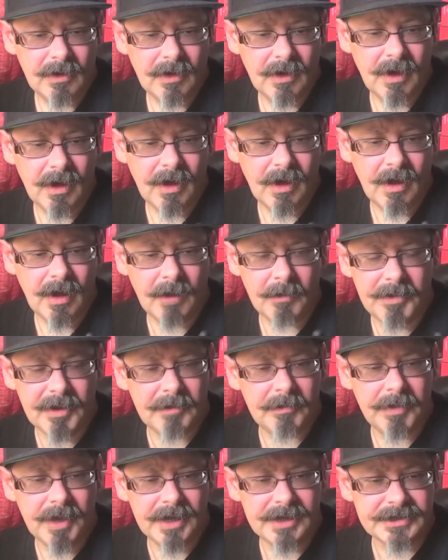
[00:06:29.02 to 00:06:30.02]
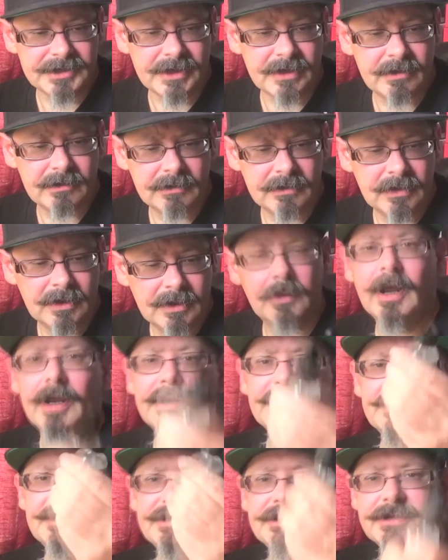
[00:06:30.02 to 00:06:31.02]
uh, a bit better.
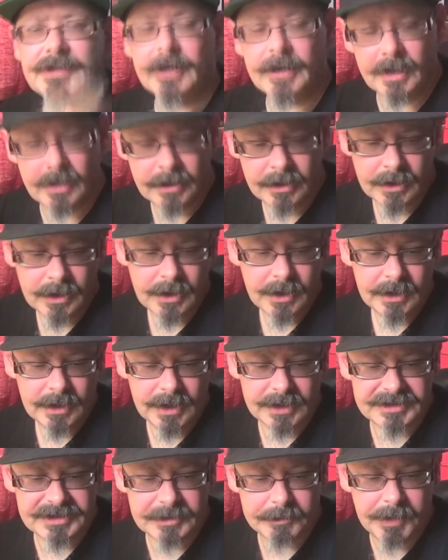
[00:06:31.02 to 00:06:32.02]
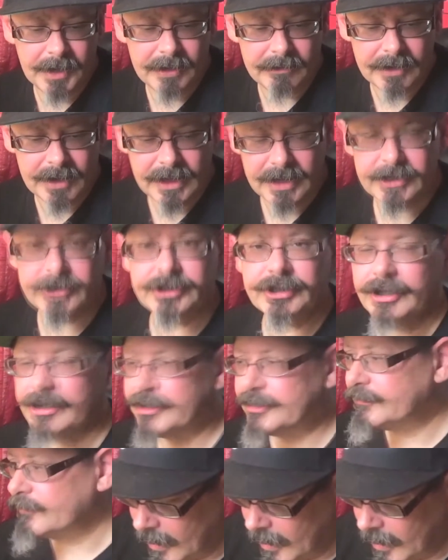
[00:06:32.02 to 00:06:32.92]
That's uh, that's the Berrylicious.